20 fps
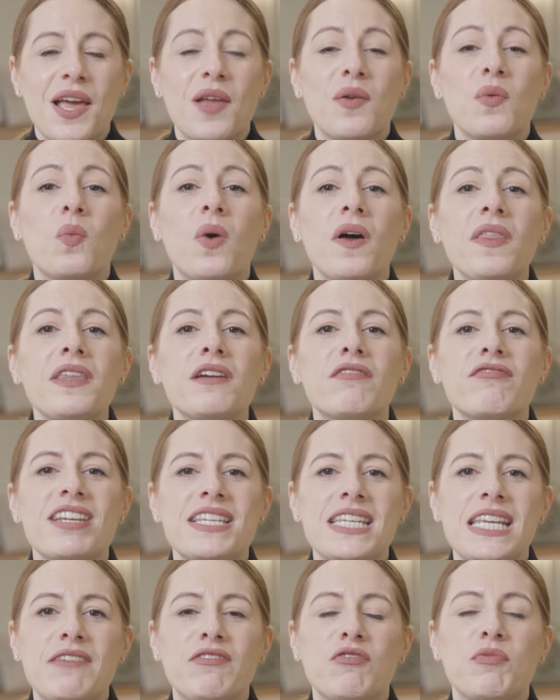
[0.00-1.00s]
and one that
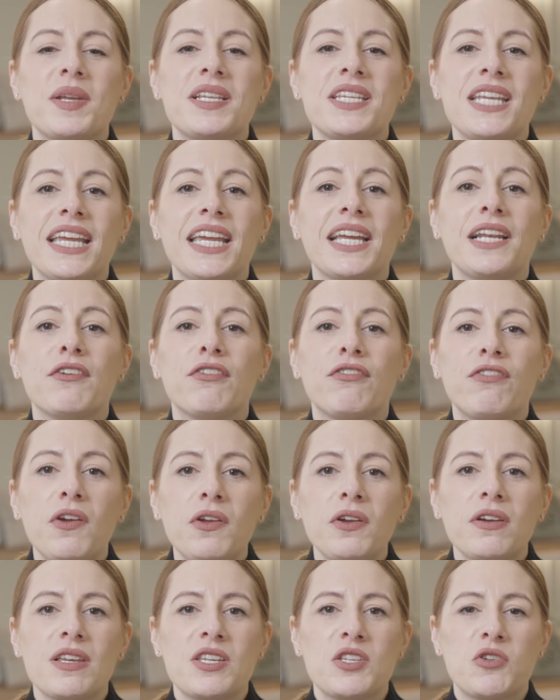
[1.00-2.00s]
received particular
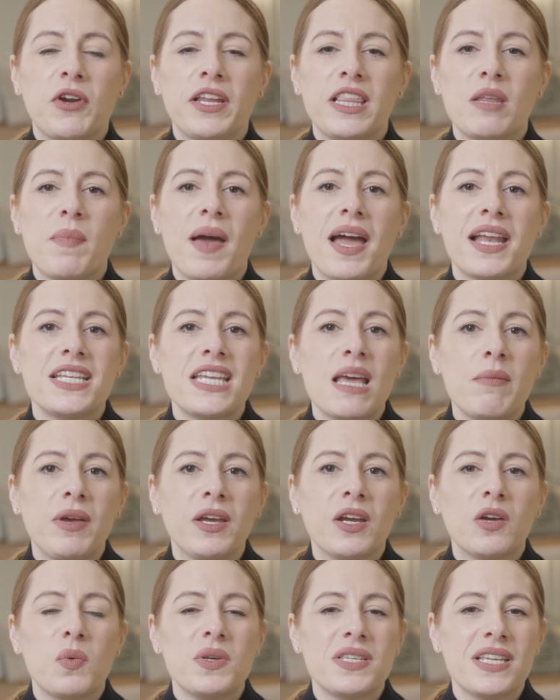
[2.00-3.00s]
focus during the
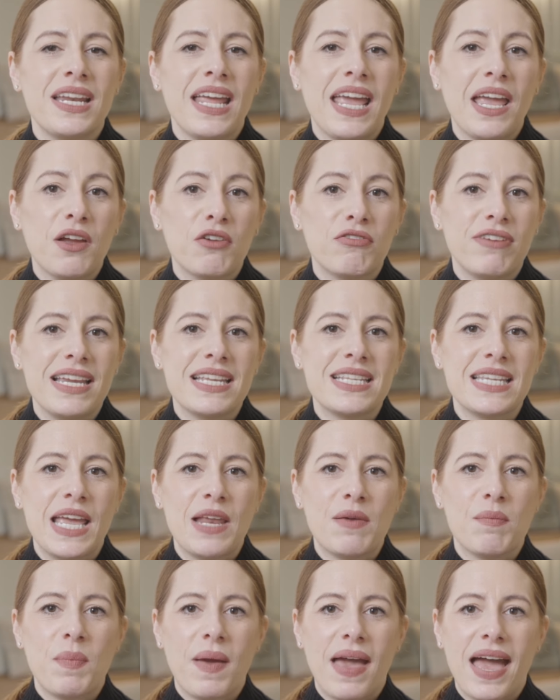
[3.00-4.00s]
pandemic was an increase
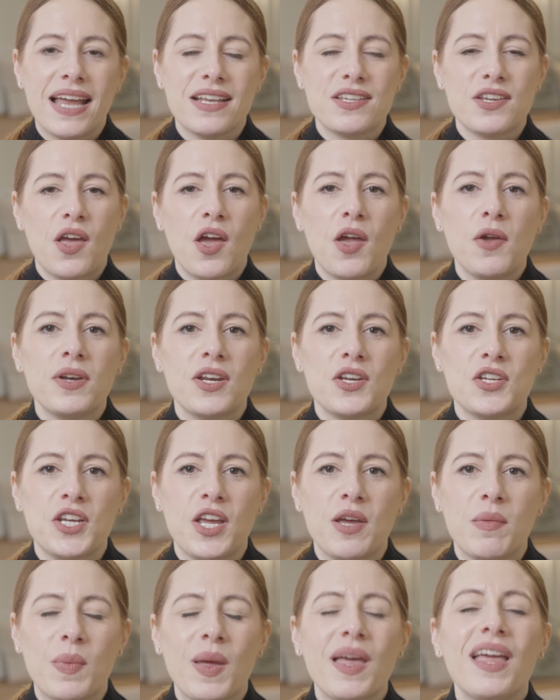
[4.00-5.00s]
in pet
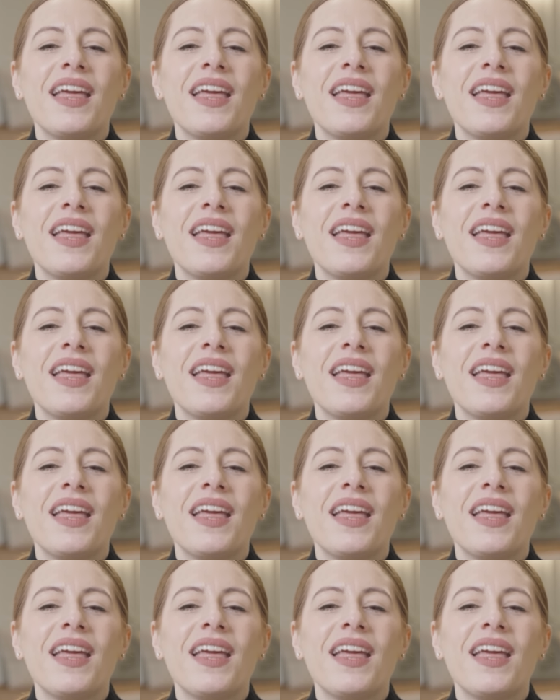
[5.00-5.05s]
ownership.